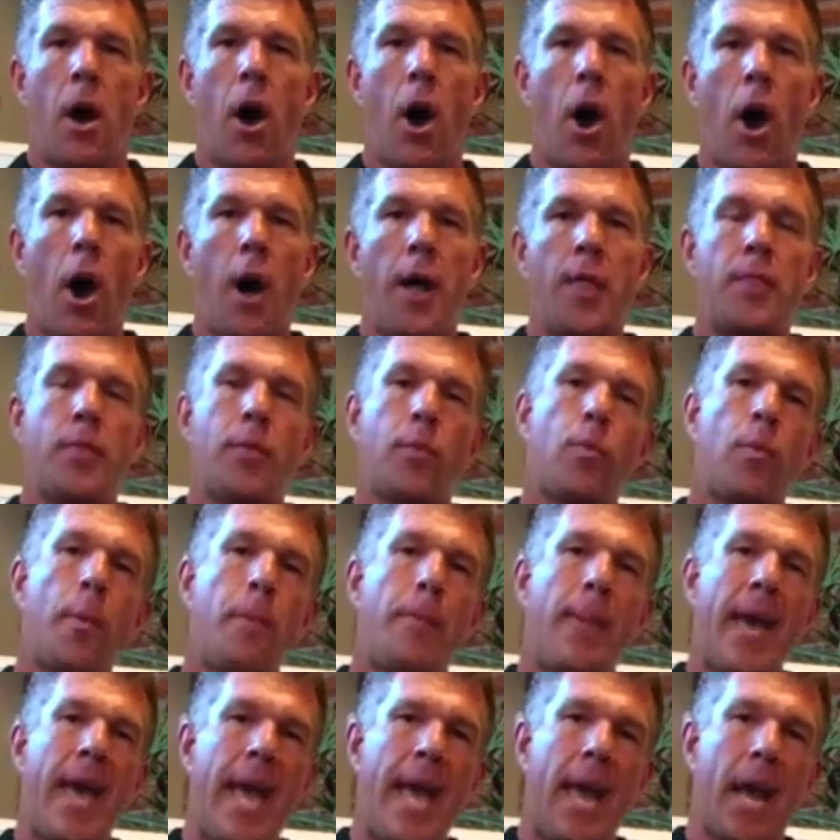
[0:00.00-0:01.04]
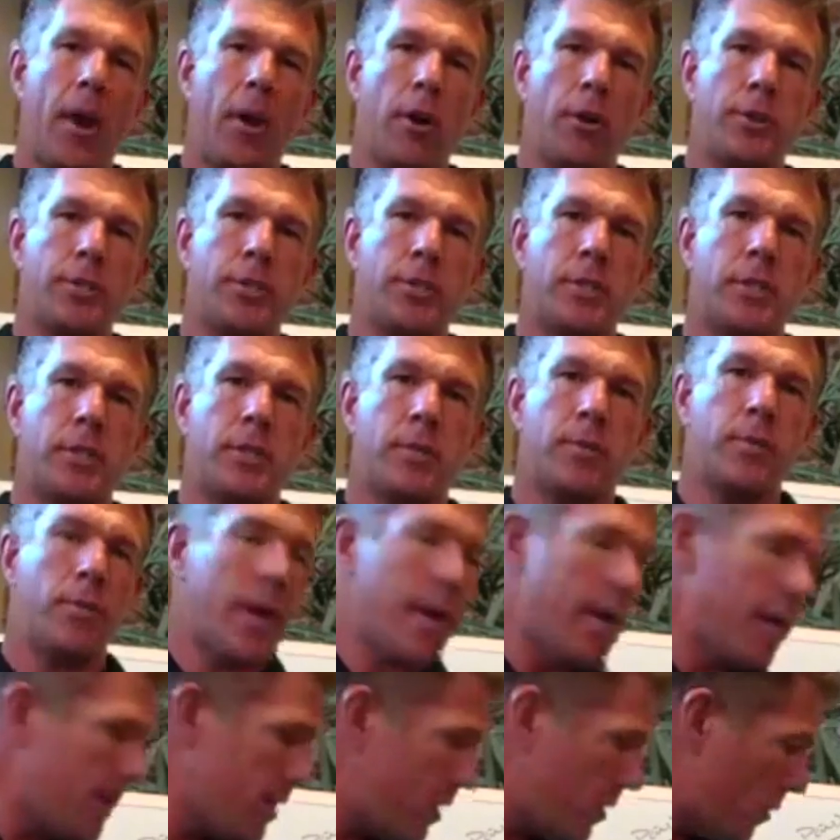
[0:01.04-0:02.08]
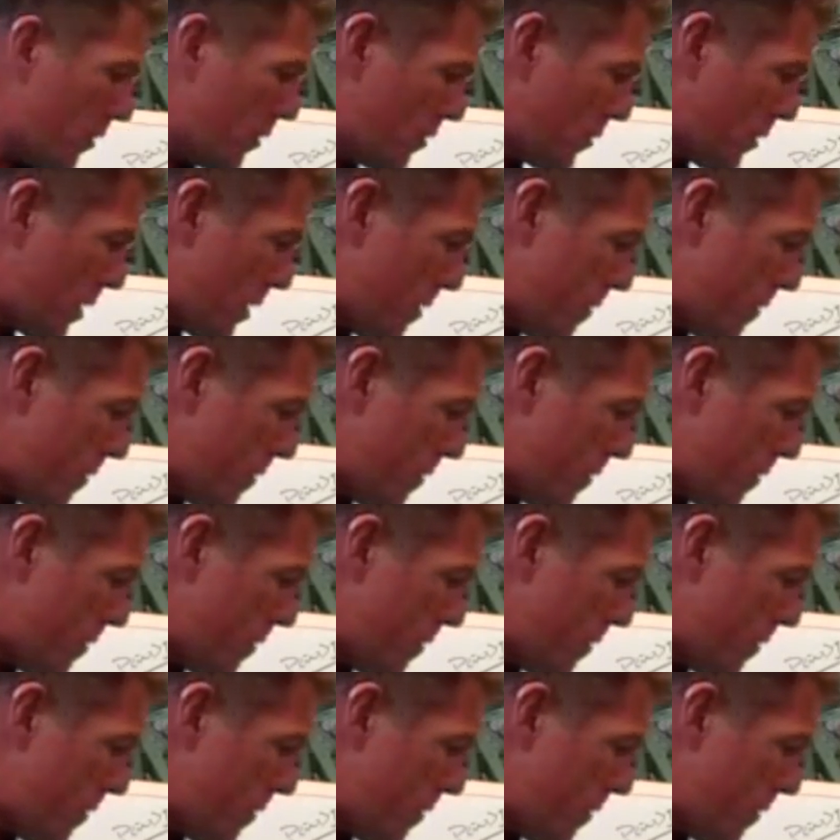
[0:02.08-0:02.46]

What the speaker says: on the repairs, right? Because this is going to